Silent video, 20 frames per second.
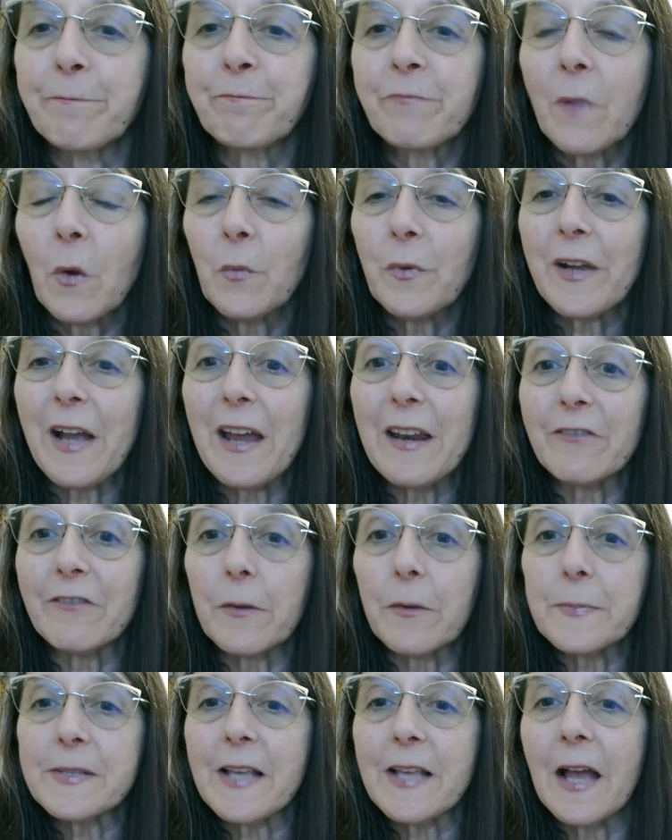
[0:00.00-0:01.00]
we're kind of
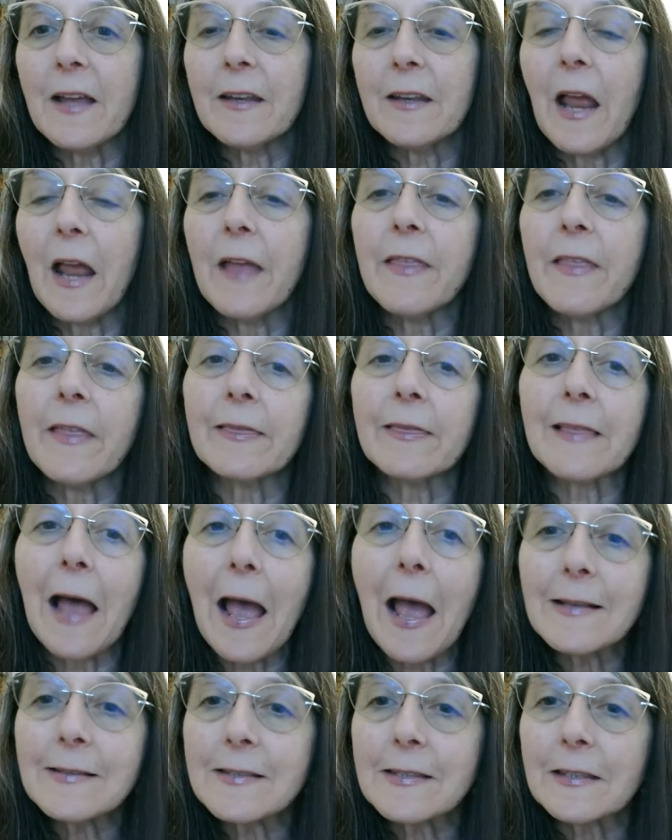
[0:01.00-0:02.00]
upset. And then
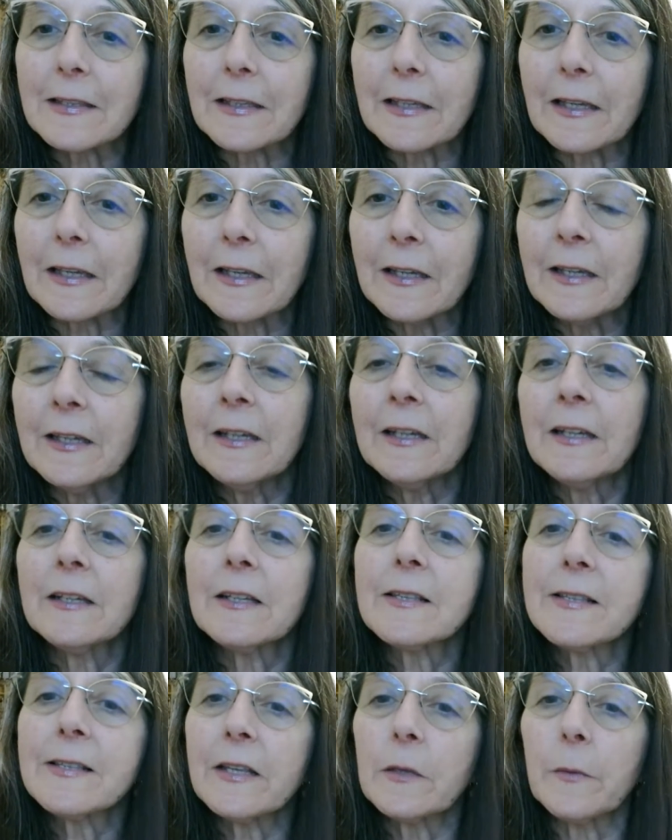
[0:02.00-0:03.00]
lastly,
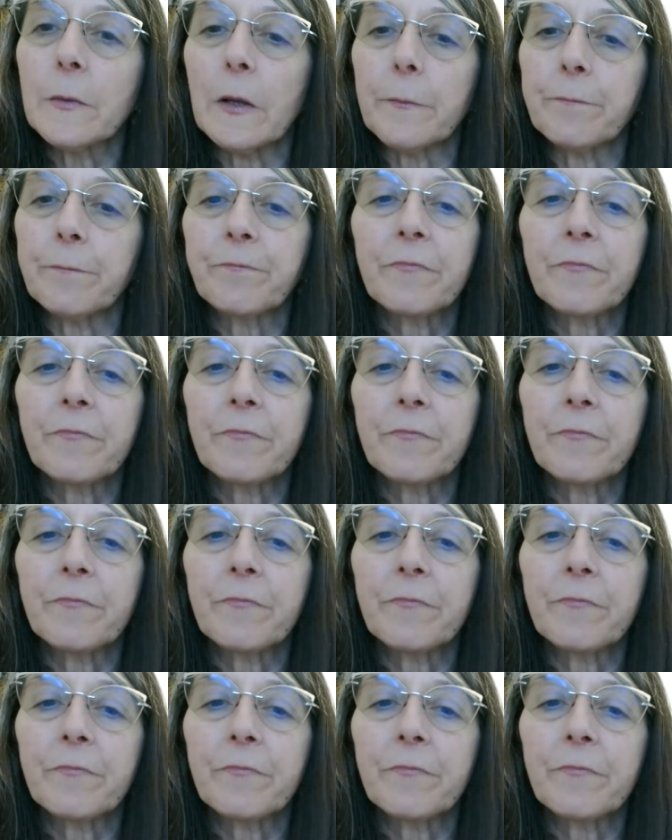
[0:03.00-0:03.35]
cinnamon.